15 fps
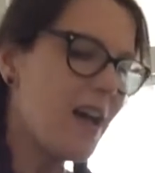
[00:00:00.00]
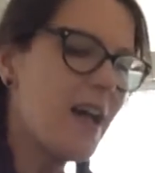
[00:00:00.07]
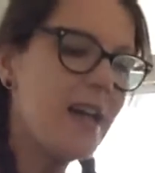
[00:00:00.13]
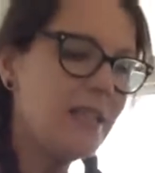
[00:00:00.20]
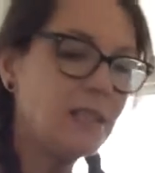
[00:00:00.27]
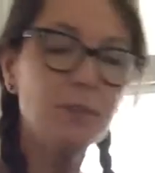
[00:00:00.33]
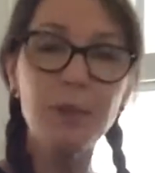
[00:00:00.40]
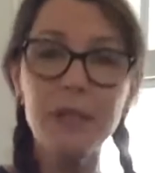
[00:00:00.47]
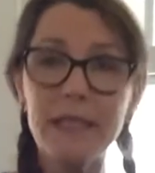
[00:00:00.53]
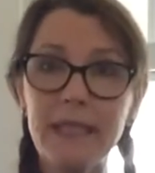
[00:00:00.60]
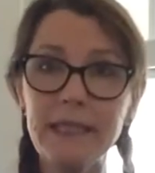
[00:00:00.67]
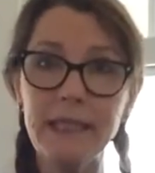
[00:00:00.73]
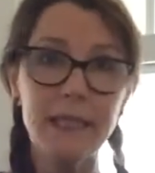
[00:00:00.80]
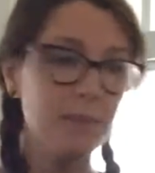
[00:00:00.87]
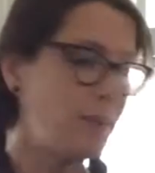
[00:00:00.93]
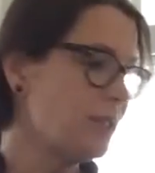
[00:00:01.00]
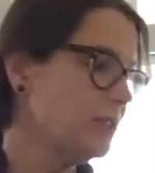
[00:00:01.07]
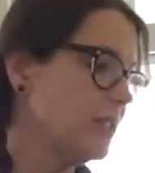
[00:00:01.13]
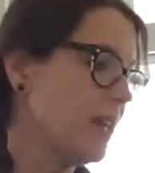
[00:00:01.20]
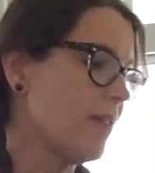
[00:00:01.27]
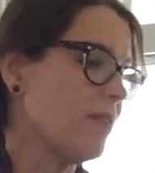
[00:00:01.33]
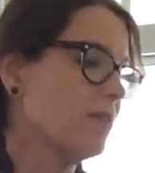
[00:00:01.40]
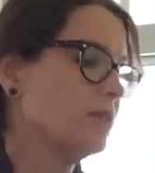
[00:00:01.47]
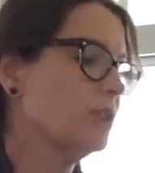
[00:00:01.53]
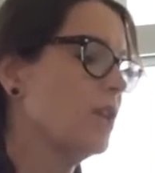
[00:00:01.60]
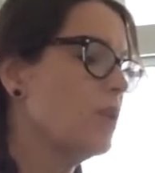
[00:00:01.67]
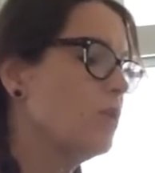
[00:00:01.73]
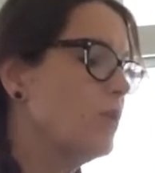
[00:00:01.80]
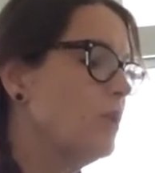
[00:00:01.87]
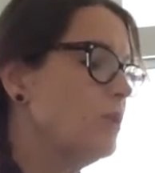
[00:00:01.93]
And it's pretty easy to put together.
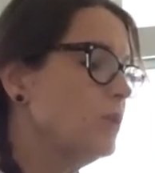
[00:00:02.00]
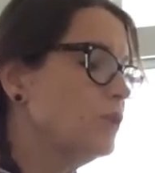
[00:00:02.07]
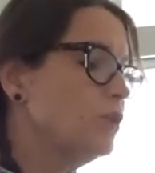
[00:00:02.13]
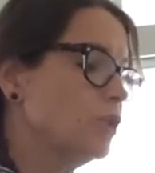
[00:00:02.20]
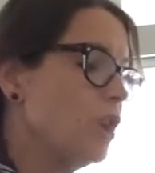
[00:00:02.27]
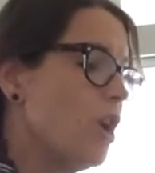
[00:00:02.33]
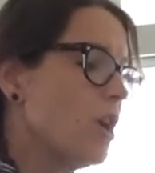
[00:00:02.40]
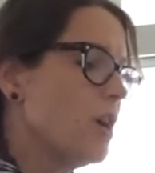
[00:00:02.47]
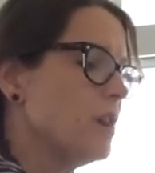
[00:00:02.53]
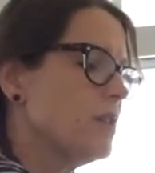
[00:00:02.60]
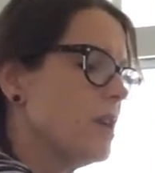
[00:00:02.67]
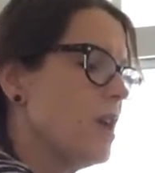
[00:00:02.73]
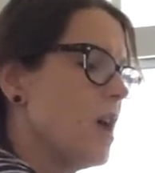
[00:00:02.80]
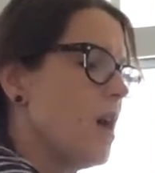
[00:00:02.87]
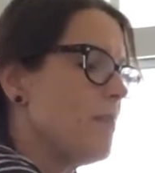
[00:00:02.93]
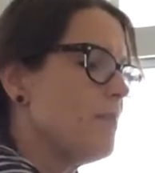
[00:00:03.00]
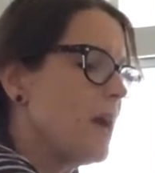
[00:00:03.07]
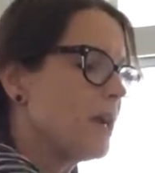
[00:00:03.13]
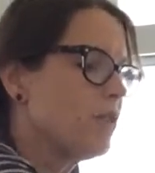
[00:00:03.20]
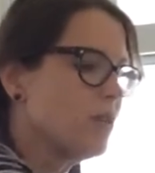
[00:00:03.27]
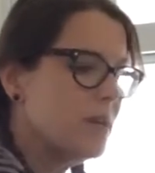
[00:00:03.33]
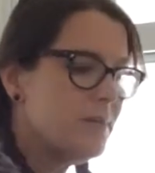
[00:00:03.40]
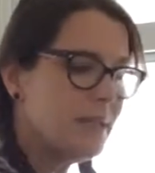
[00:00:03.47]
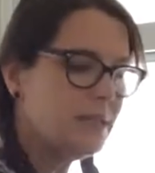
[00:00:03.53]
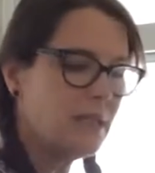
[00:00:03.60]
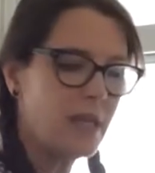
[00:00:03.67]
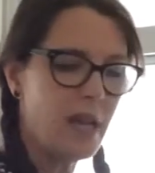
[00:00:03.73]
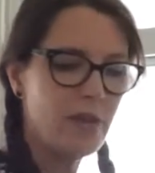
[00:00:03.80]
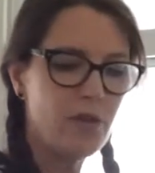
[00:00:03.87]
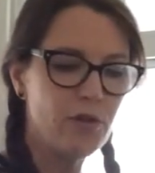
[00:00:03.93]
So we will start by creaming
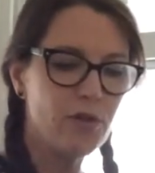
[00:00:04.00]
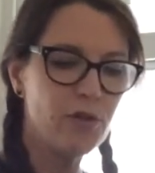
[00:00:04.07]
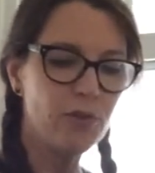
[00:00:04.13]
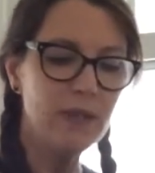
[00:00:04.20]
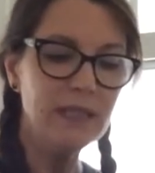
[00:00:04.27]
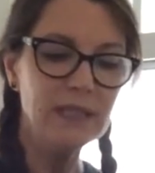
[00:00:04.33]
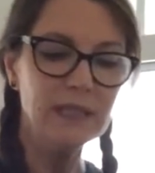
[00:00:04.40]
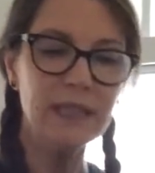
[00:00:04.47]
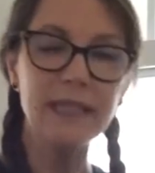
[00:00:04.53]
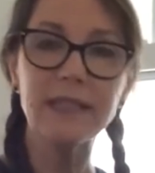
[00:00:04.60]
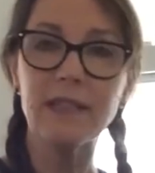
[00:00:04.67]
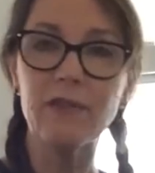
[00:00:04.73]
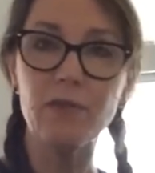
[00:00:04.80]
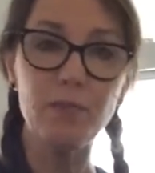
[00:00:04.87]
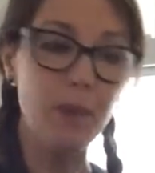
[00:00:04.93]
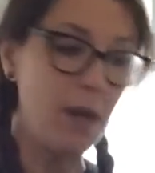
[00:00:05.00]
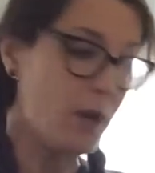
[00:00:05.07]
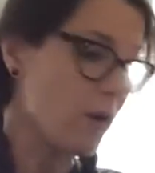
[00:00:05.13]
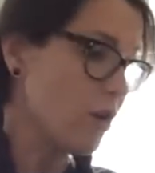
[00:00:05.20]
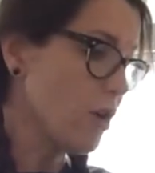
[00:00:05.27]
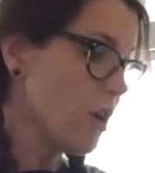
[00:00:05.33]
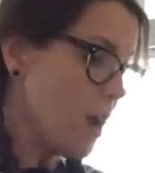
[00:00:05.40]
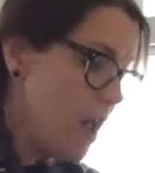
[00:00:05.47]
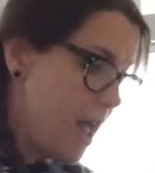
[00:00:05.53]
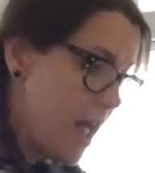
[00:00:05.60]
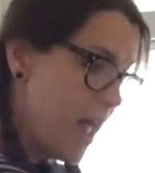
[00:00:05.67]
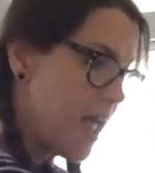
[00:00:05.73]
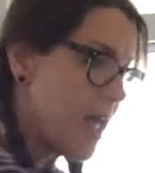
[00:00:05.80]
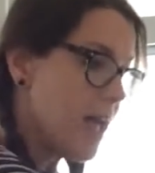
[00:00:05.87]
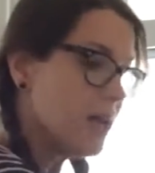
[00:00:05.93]
together 3 sticks of butter
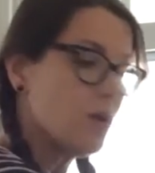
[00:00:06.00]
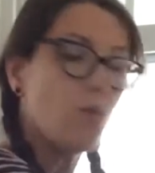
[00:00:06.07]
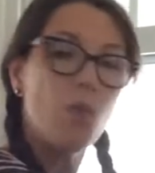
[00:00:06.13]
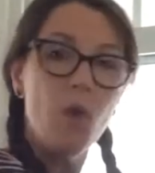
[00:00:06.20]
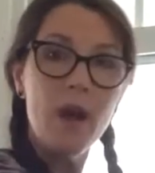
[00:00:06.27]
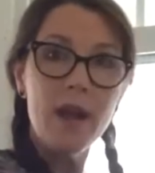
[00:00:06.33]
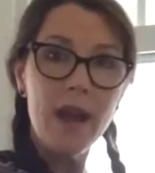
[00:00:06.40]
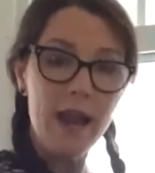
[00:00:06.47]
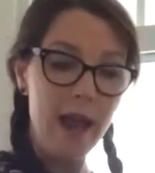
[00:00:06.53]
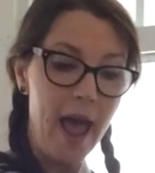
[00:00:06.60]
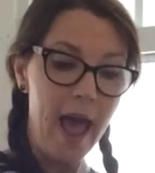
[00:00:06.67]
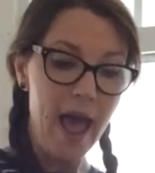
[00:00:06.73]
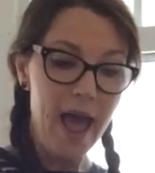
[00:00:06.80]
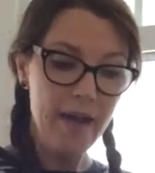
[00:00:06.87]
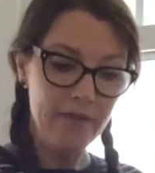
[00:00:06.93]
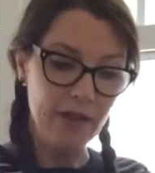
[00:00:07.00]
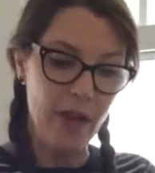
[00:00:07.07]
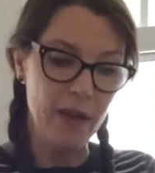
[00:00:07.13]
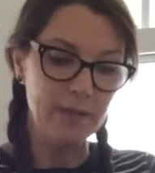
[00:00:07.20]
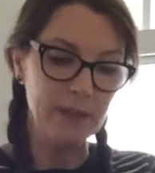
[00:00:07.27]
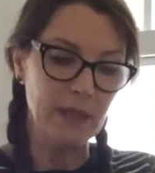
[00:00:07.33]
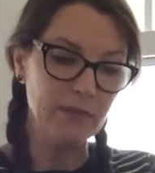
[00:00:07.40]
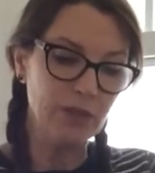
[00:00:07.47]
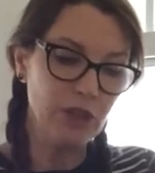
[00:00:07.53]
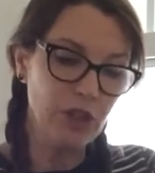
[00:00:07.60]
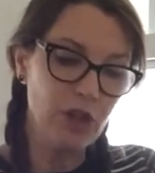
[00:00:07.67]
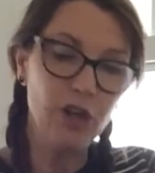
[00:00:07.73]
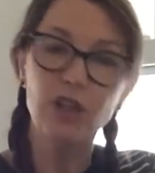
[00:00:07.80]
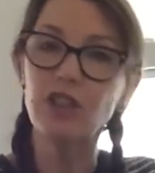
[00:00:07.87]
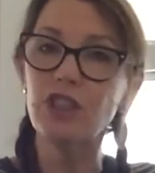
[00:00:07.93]
and 1.5 cups of
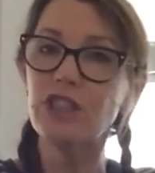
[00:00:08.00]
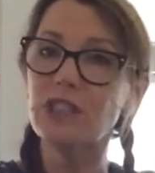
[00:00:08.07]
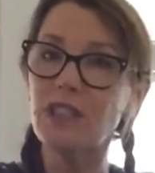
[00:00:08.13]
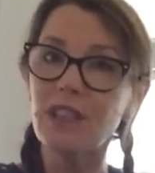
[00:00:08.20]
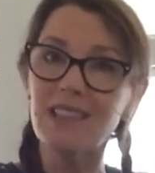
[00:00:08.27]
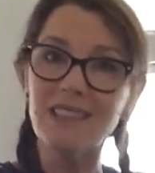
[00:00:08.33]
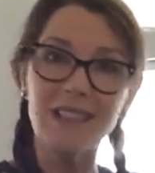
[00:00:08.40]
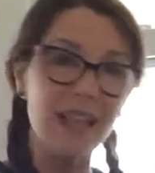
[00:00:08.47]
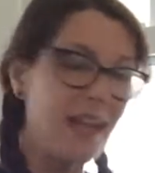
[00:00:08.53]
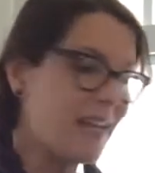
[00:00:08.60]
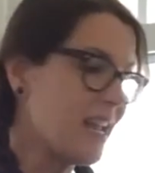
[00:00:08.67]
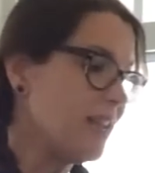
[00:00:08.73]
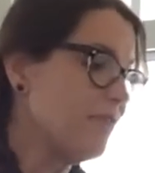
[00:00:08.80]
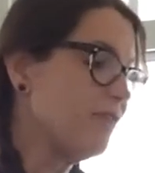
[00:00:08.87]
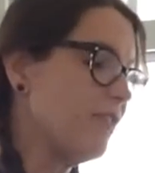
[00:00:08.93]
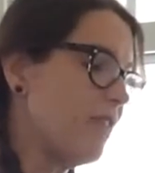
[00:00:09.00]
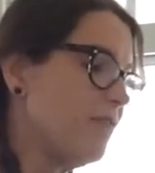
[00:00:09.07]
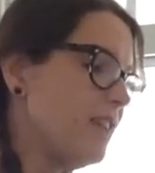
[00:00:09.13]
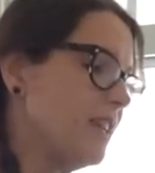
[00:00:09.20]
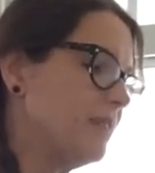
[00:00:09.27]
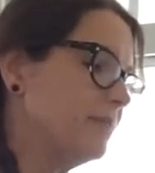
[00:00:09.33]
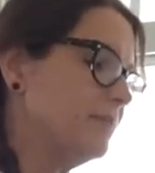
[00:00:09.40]
sugar, just till it's light and fluffy.